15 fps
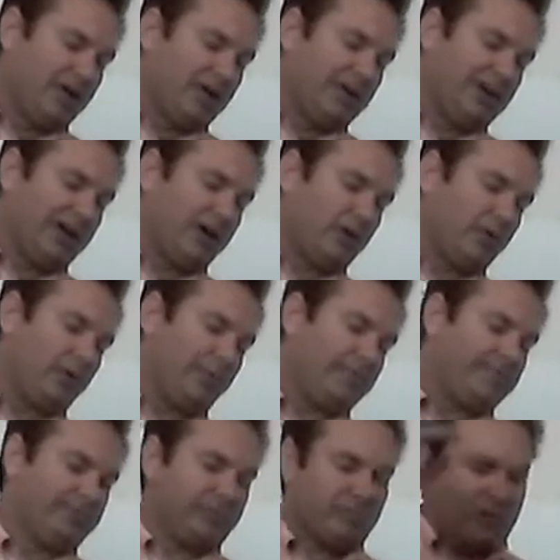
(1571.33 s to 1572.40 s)
Now,
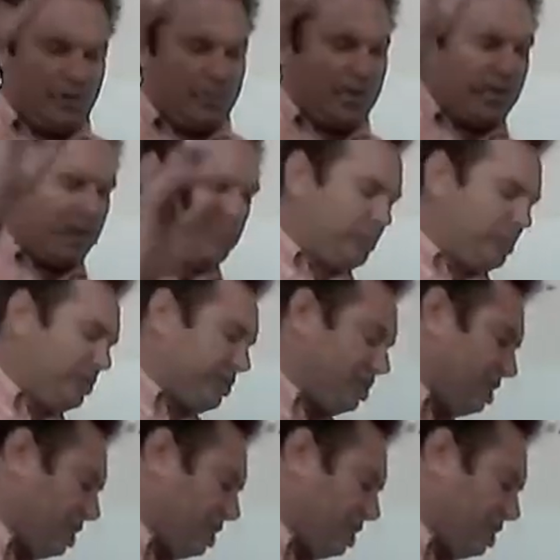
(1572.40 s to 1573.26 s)
let me just put this